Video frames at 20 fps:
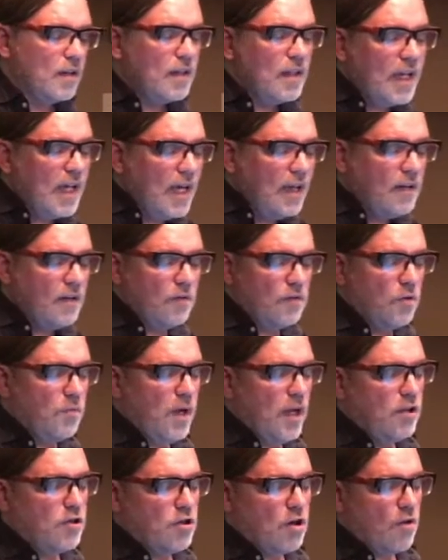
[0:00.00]
leaned into
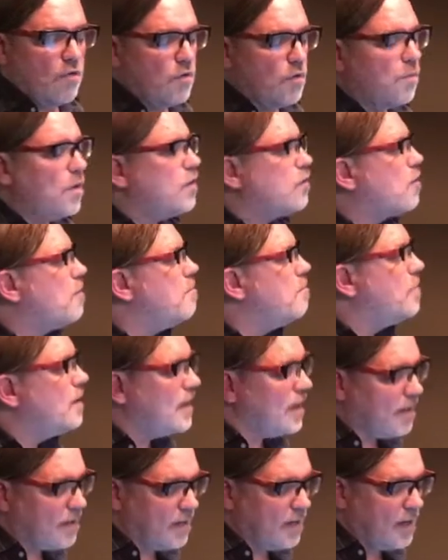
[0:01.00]
each other with
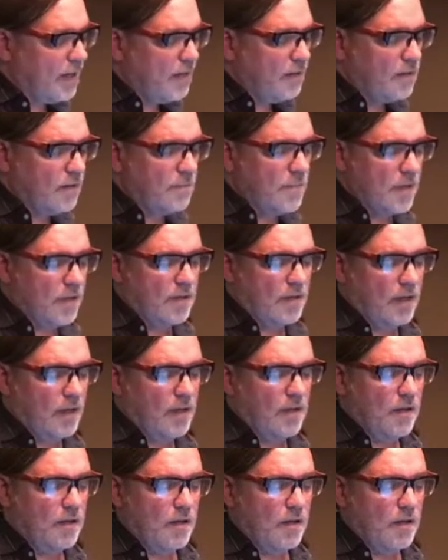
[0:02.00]
complicit intimacy.